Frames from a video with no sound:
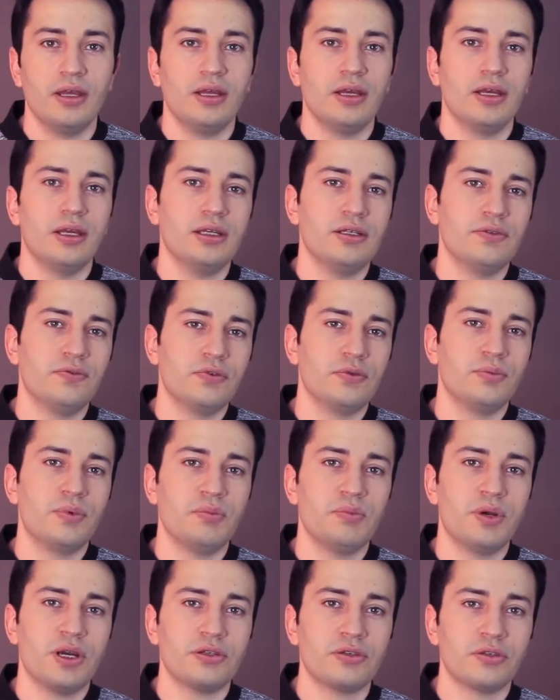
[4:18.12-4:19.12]
It would be
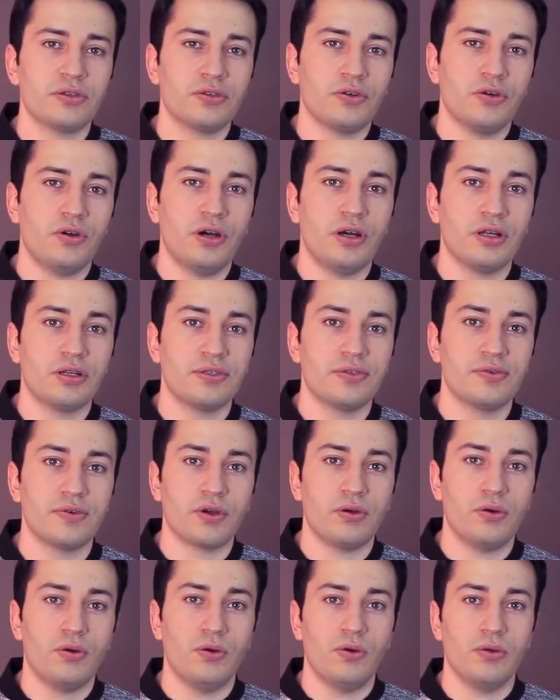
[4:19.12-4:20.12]
better to
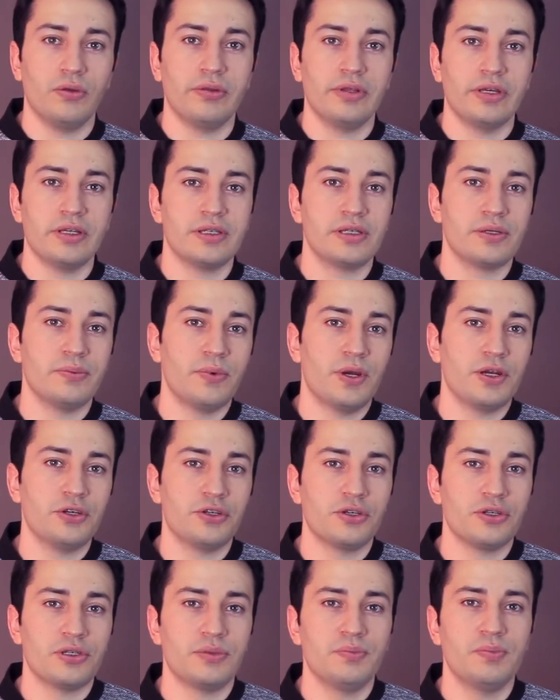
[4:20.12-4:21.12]
answer all these
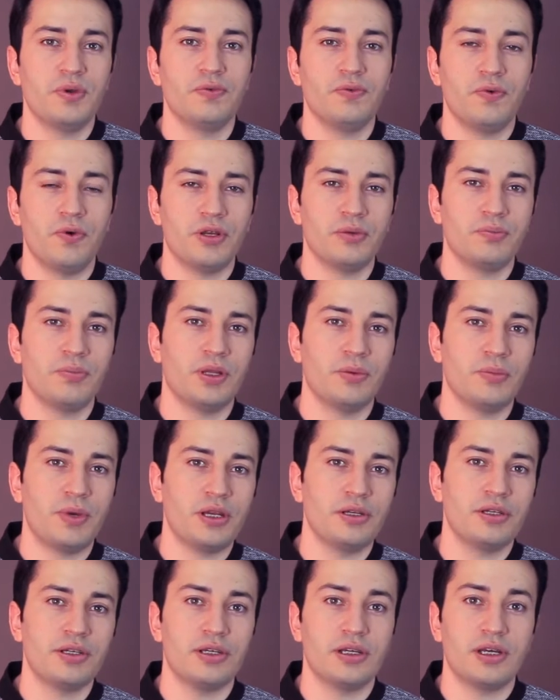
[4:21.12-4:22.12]
questions before
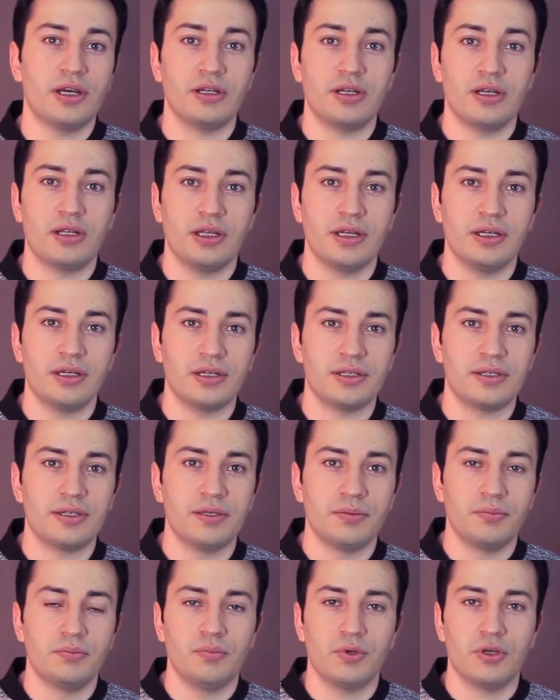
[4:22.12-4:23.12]
implementing analytics,
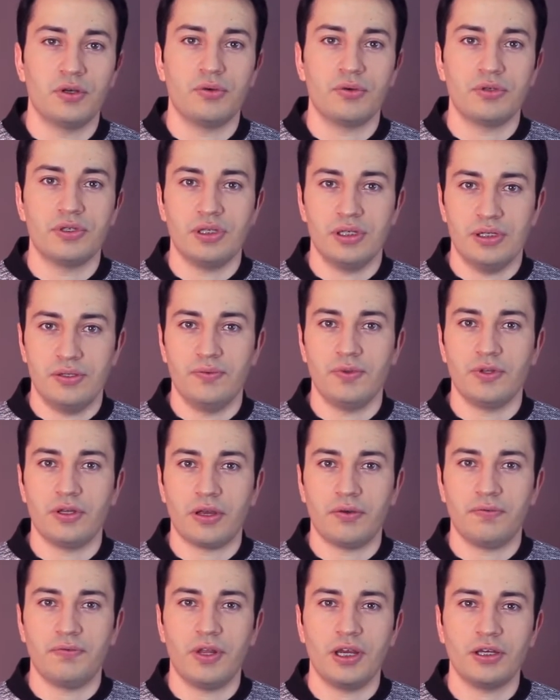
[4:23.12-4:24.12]
because it will
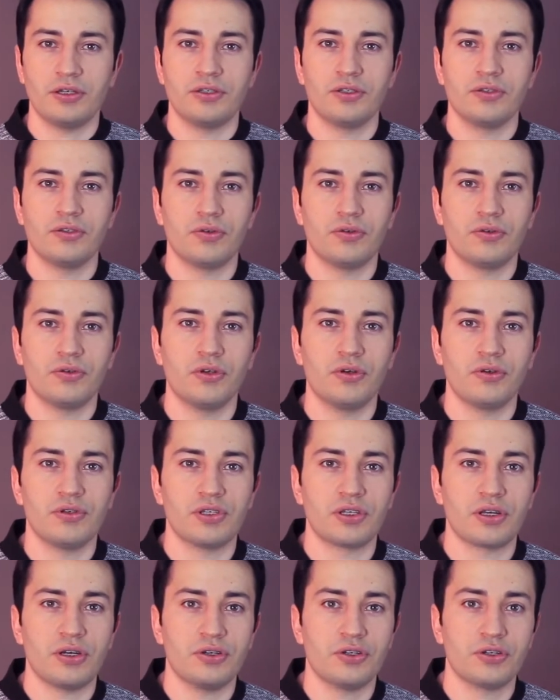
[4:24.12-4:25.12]
reflect it on your
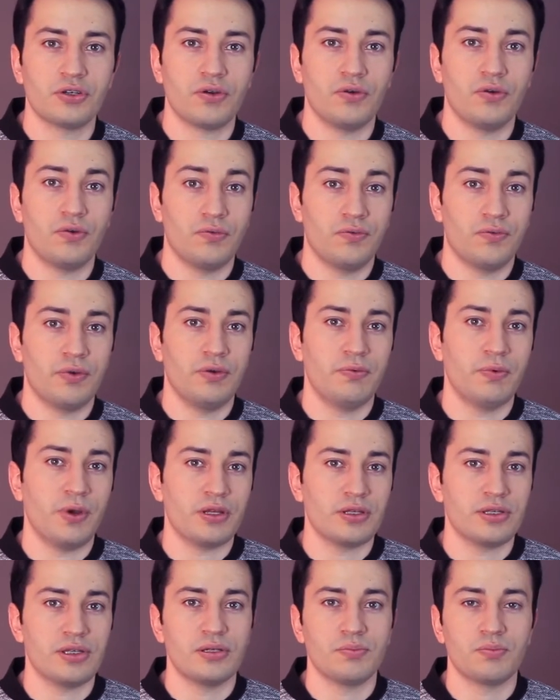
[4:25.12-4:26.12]
structure of
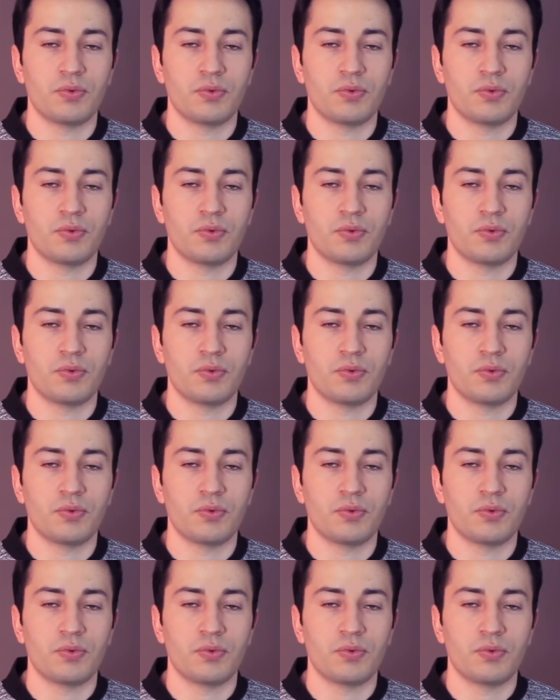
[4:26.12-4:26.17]
events and